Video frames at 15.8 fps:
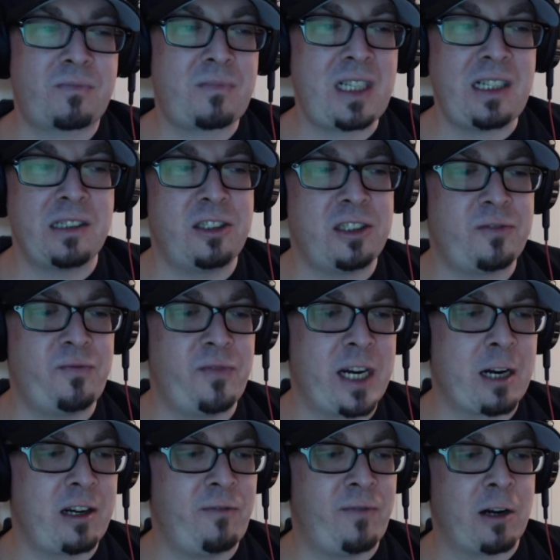just
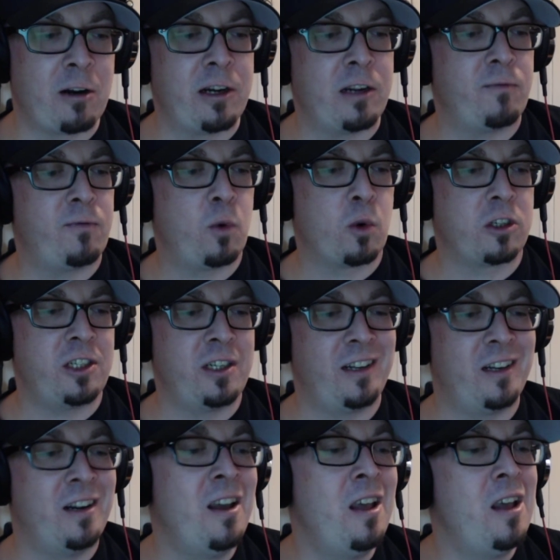very, very
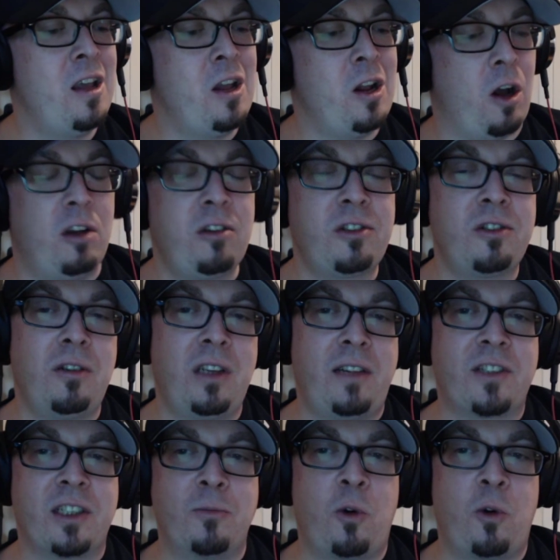unfortunate. Also
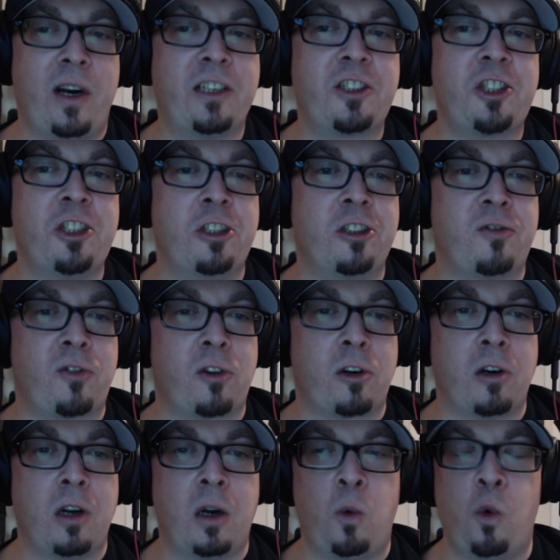leaves some questions
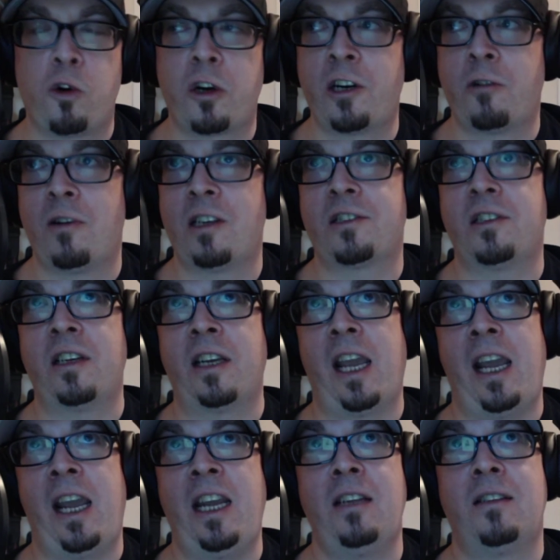for Warrior Wrestling
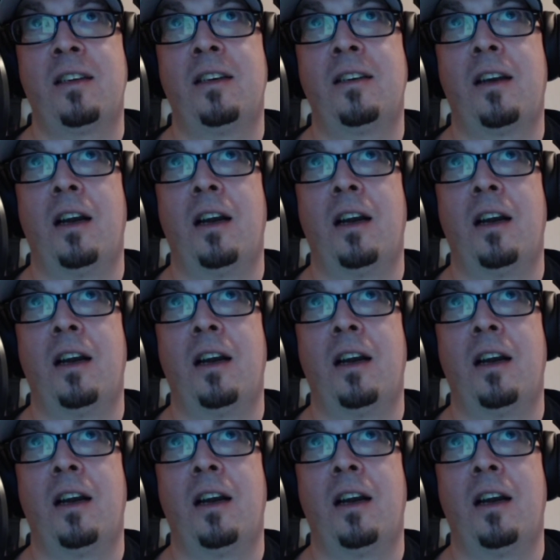8